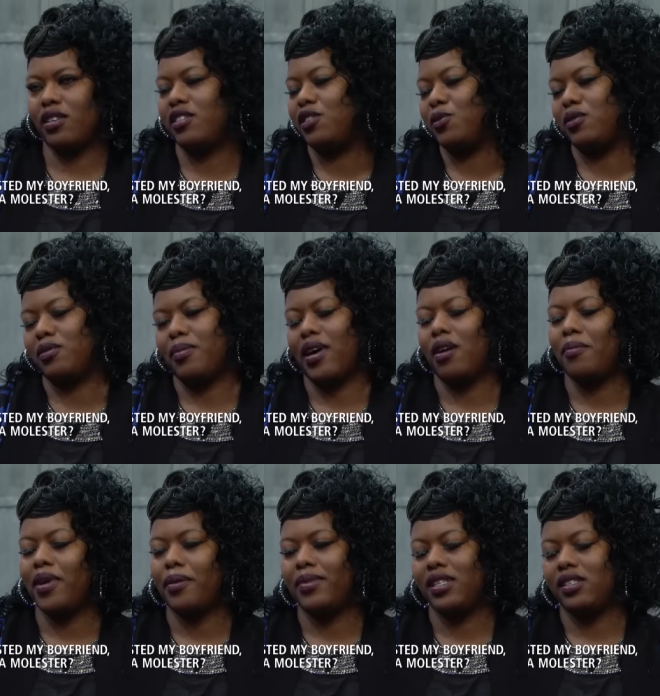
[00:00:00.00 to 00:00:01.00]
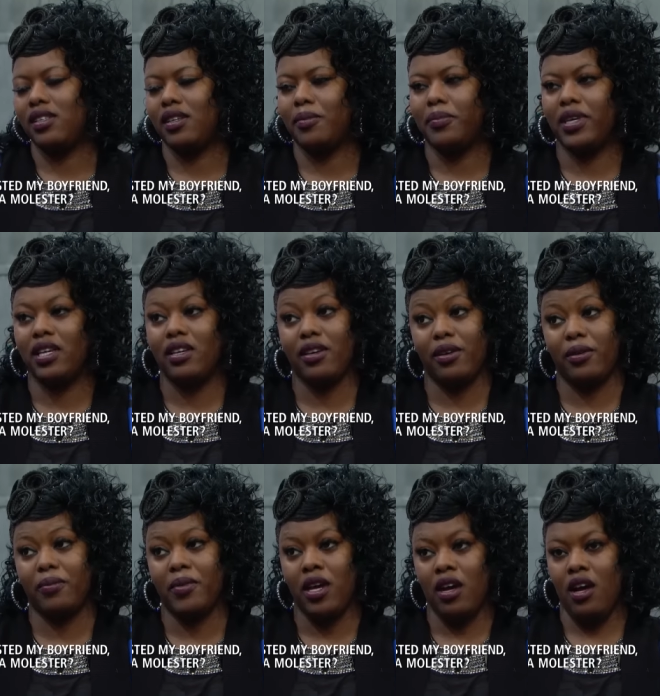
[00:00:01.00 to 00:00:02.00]
This was about maybe 10
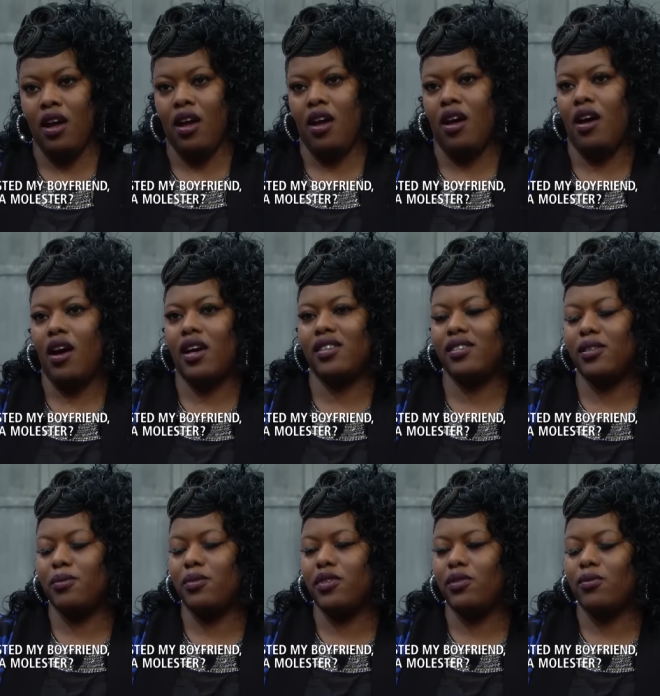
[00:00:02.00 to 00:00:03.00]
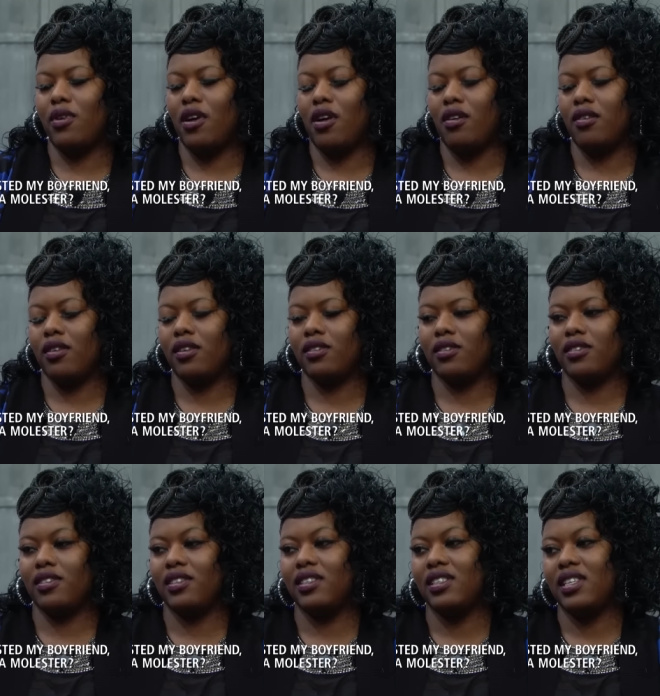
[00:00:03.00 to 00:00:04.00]
p.m. I said, What's wrong?
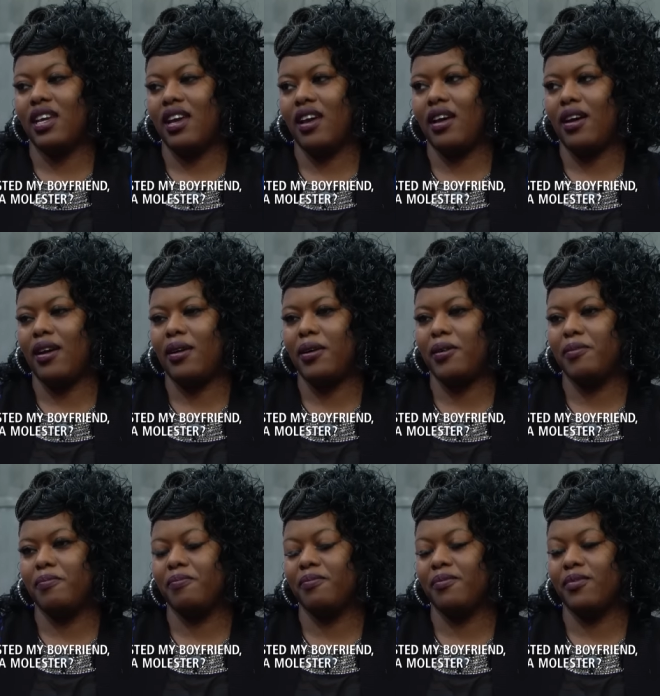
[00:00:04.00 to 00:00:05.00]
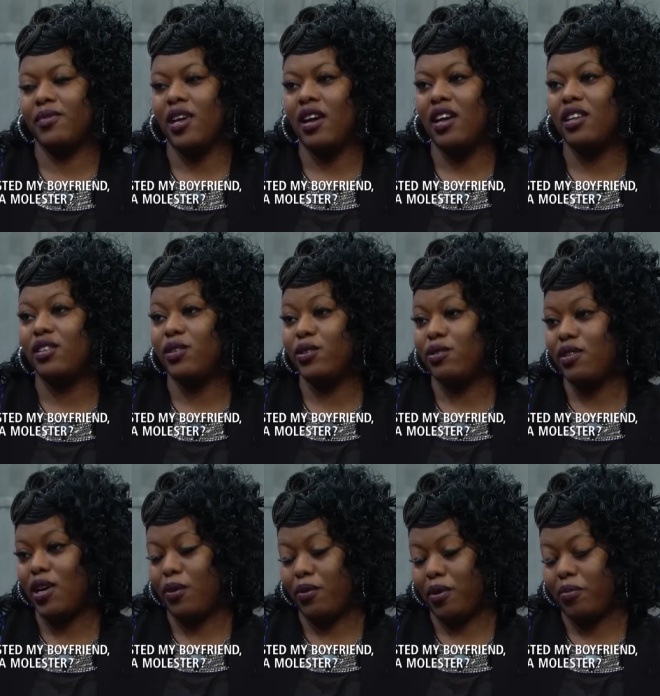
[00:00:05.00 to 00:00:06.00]
She said, um, Do you
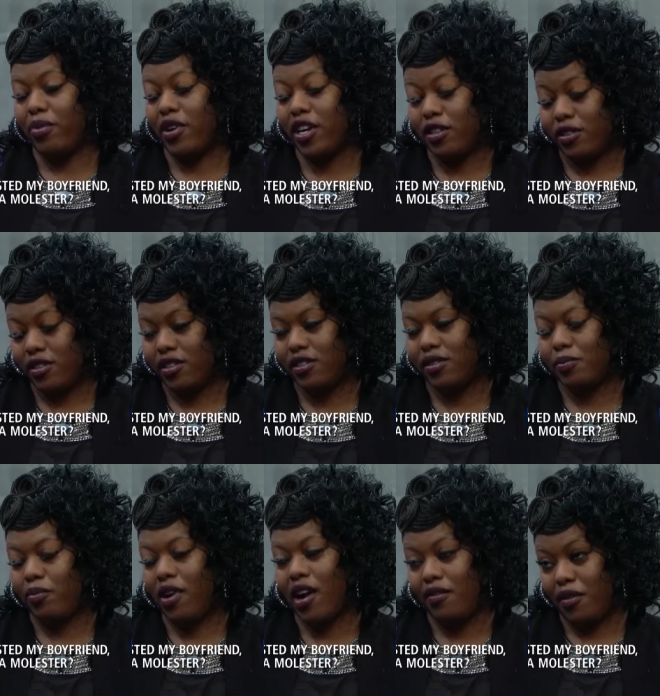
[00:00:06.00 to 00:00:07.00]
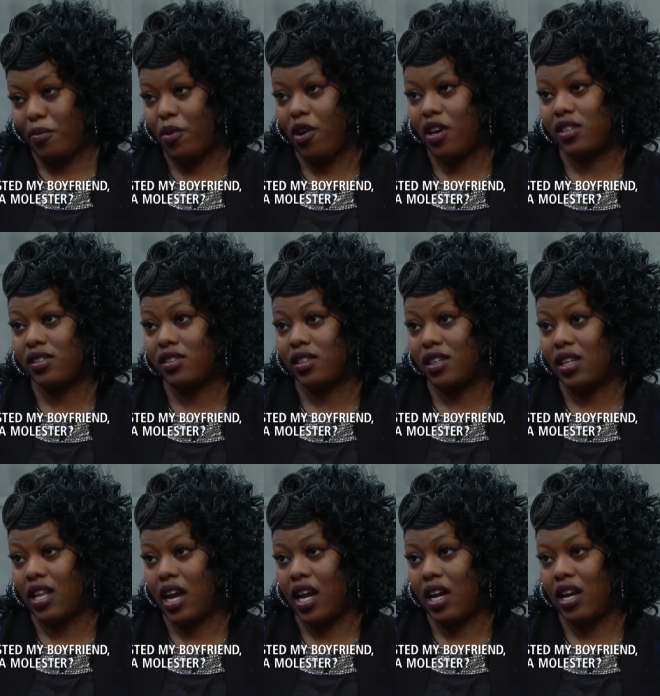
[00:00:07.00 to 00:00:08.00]
know what brothers' private parts look
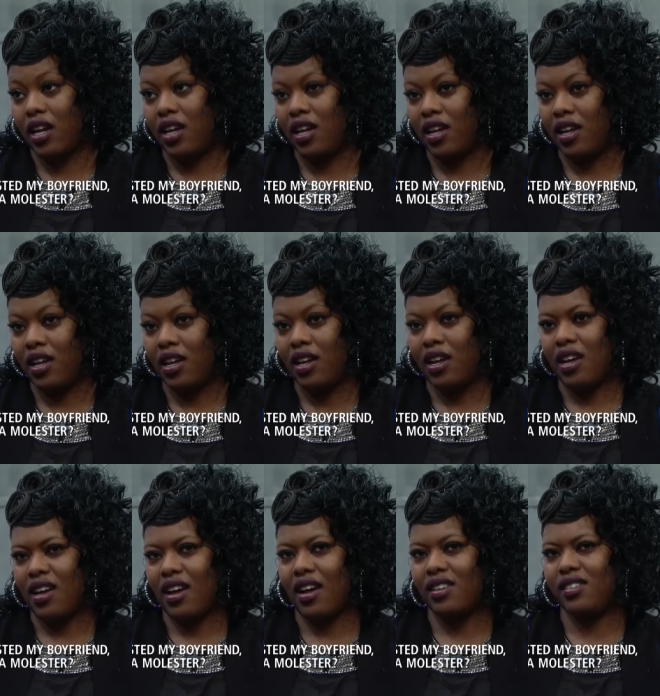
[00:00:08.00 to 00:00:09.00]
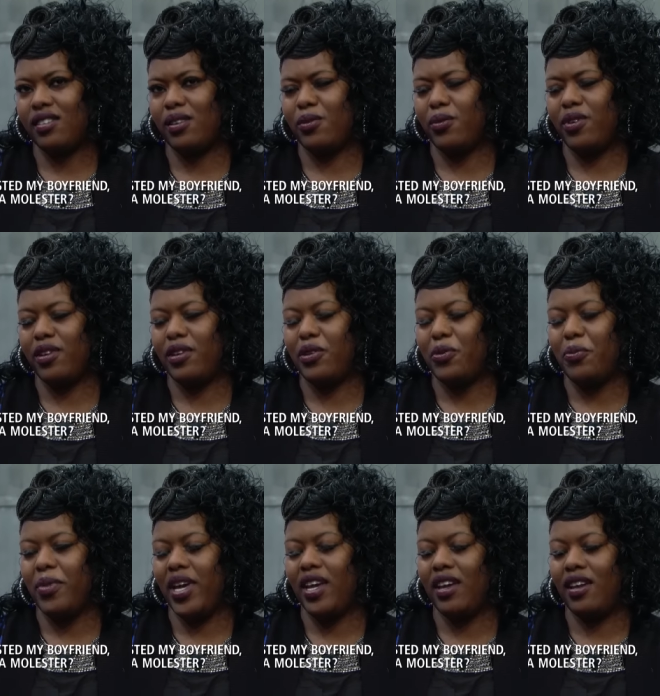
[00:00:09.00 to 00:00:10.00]
like? I said, What do you
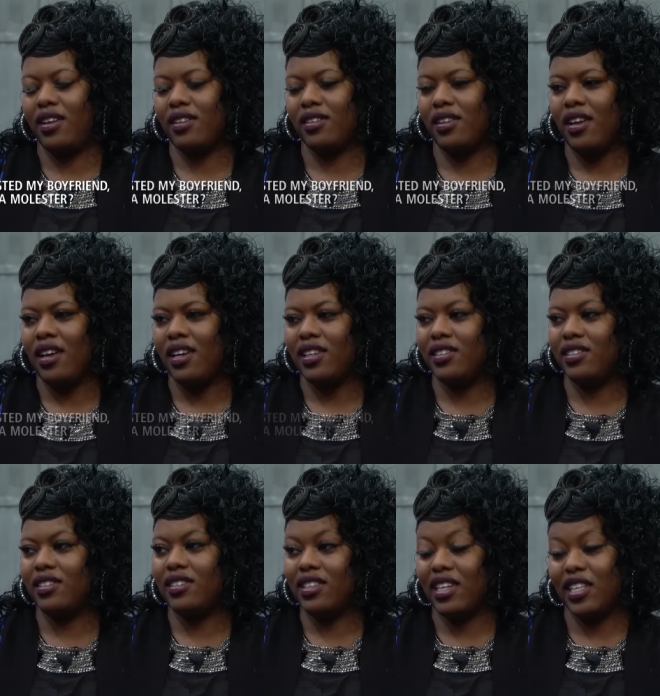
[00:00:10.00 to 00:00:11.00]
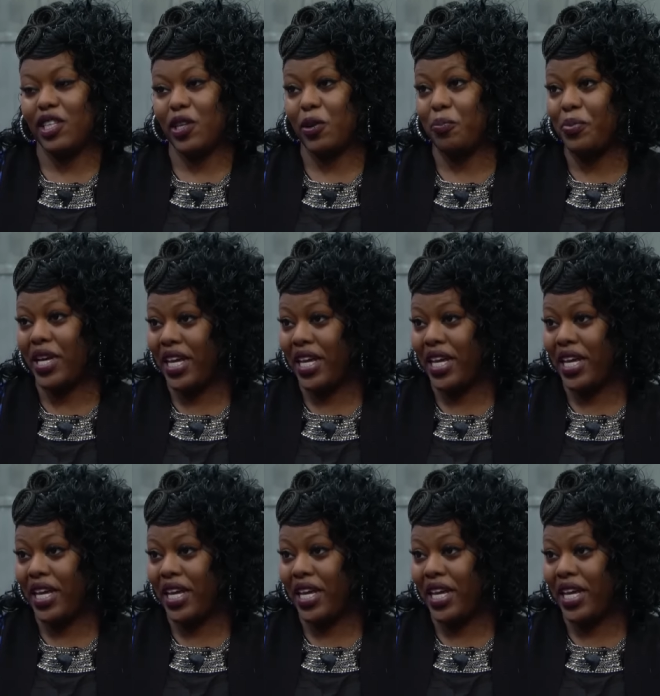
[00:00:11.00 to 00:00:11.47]
mean? She said, They're